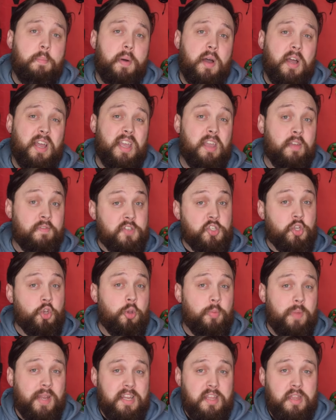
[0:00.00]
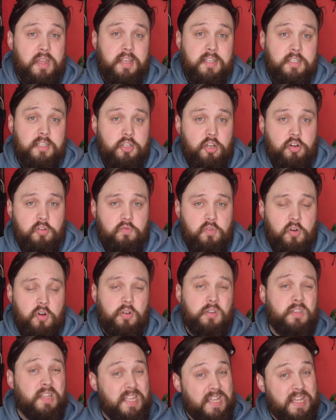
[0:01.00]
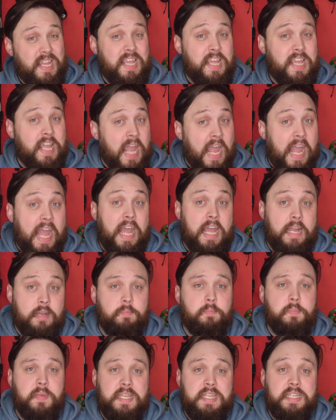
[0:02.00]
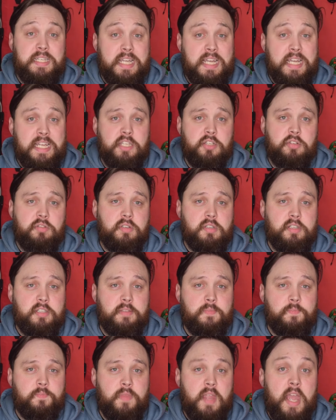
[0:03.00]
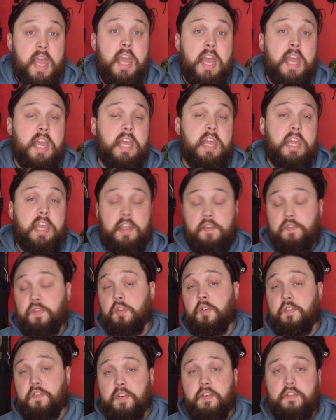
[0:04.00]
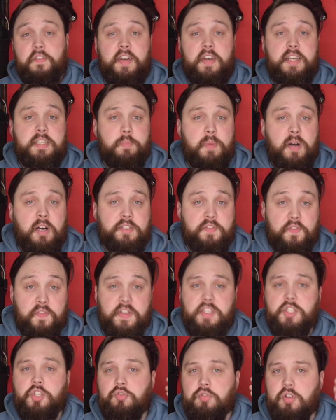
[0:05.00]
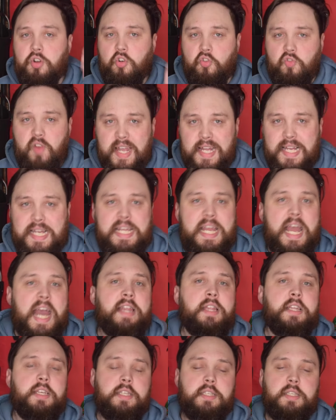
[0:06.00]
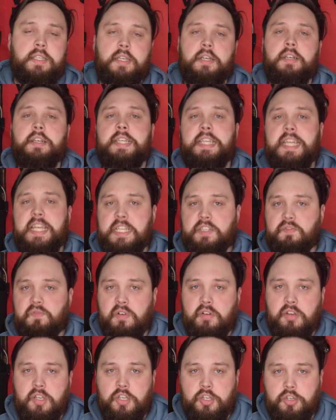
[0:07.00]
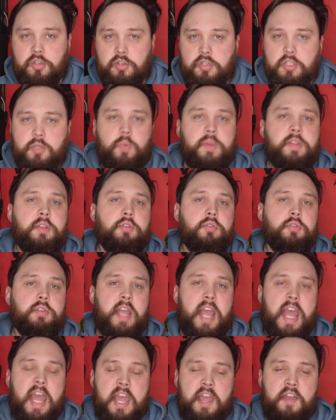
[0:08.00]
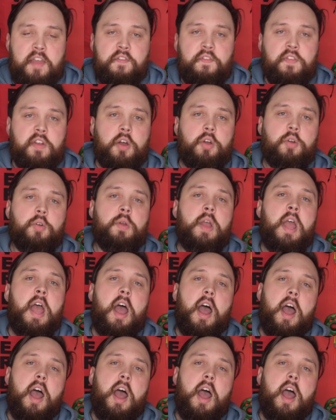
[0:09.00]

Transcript: But if too many things go wrong, then they can be dangerous. If your full face mask fits you correctly and the design is very good with good airflow,